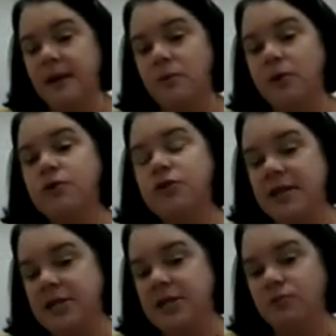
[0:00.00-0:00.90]
We also
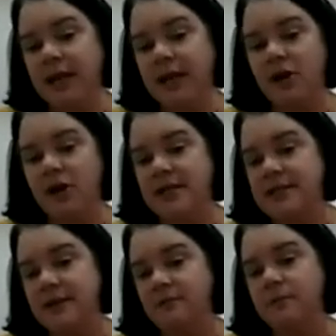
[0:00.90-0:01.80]
need to recognise
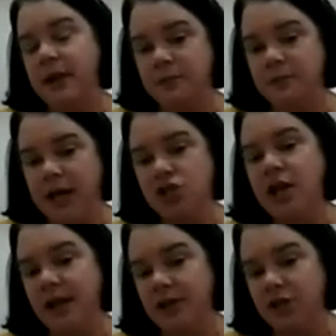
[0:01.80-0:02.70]
that if people are
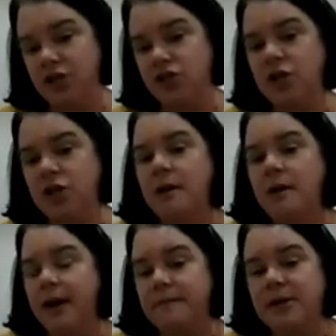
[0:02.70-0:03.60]
challenged
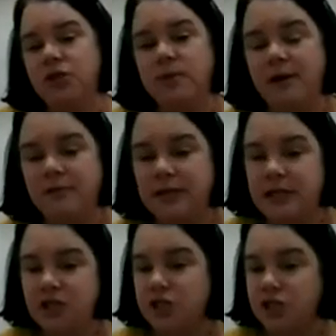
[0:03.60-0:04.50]
by a mental health
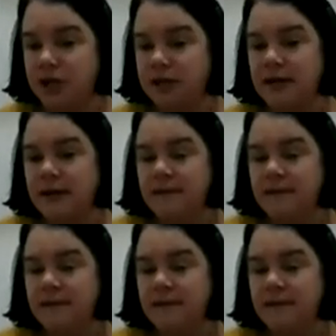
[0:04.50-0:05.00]
condition,